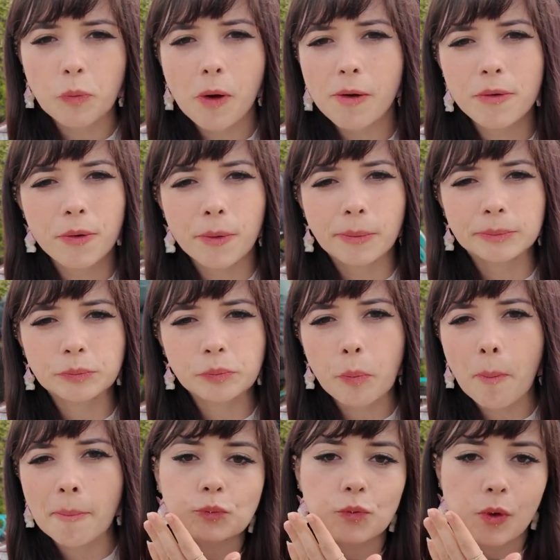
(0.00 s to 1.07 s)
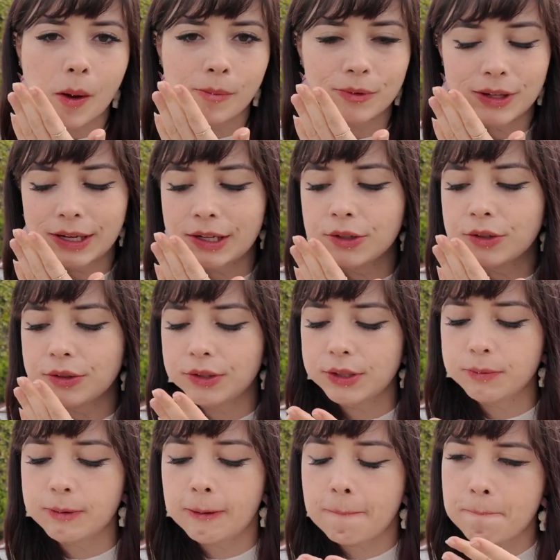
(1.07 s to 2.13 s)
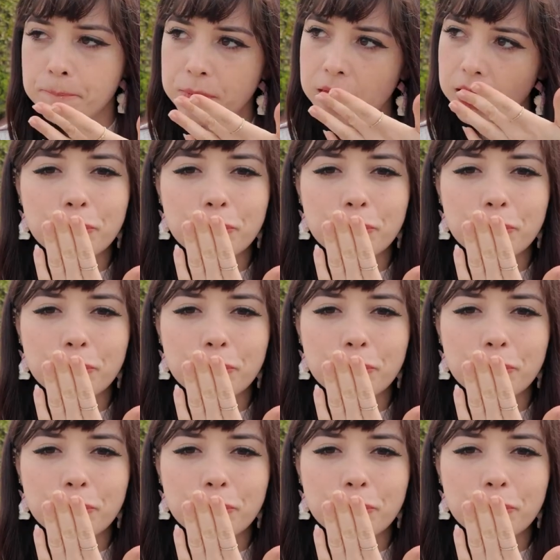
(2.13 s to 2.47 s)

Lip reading: I don't know. I'm glad I got this one.